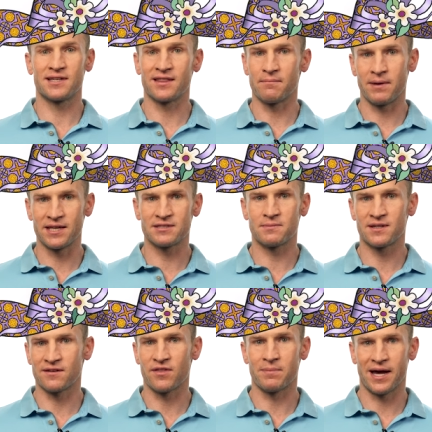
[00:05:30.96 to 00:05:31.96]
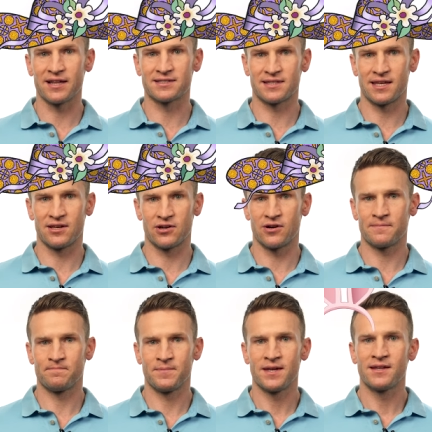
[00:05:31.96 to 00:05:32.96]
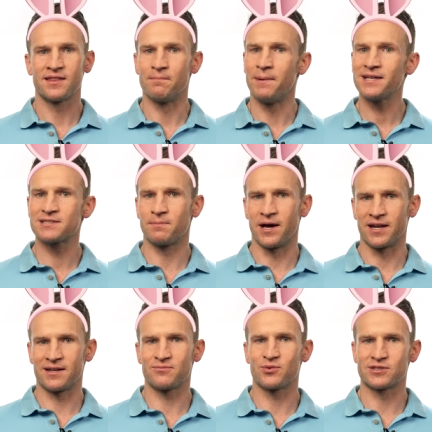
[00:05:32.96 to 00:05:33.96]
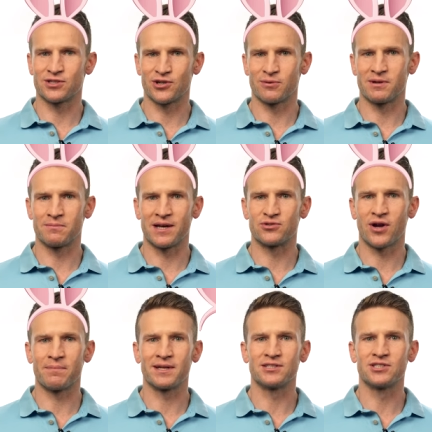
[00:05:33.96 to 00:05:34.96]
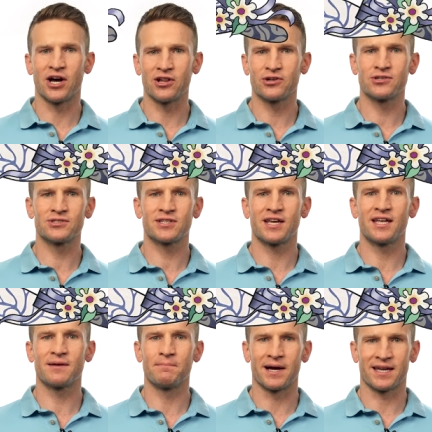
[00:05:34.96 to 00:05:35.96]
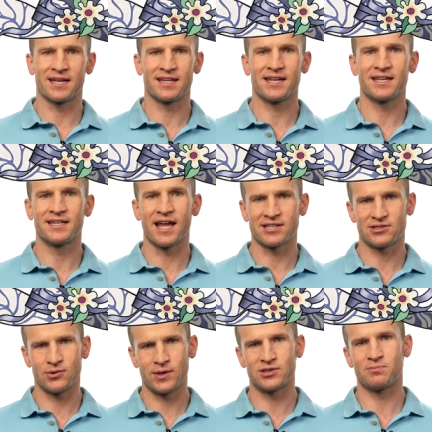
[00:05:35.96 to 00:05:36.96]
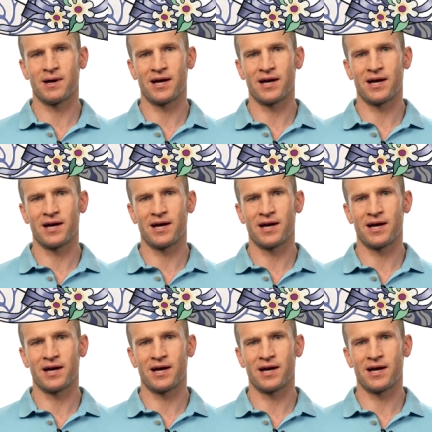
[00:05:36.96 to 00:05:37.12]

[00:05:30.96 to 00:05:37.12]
in the basement of the Palace Theater. The best bonnet was determined by dropping dollars in a bucket next to each